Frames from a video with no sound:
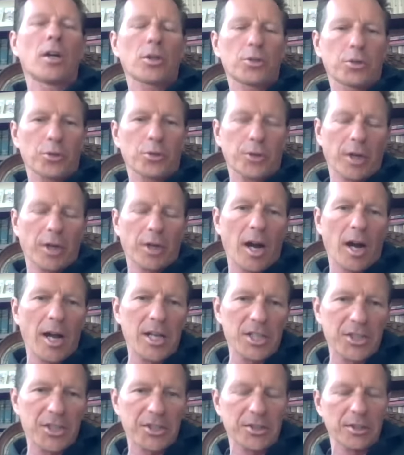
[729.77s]
to the
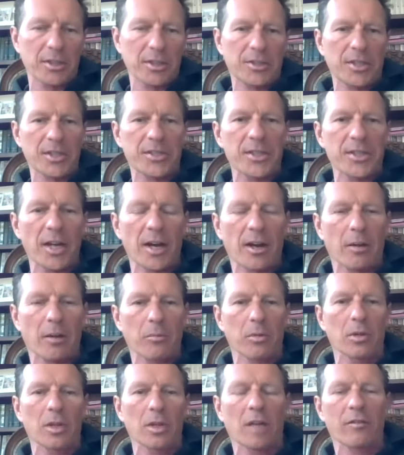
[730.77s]
highest
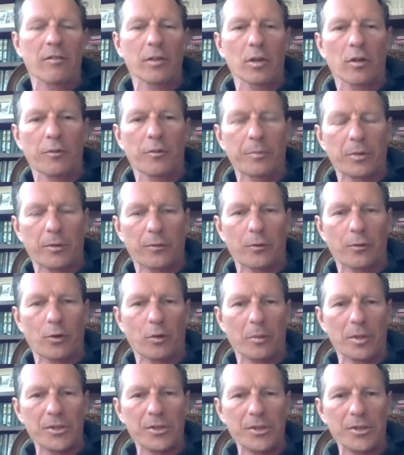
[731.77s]
desirable level of
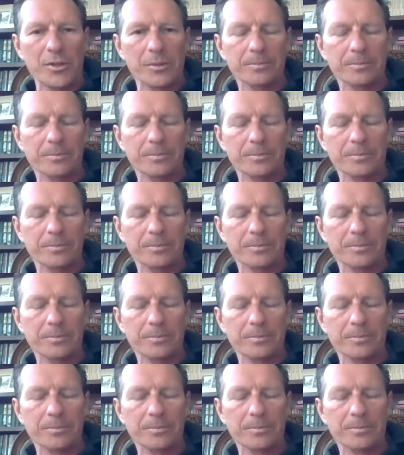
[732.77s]
performance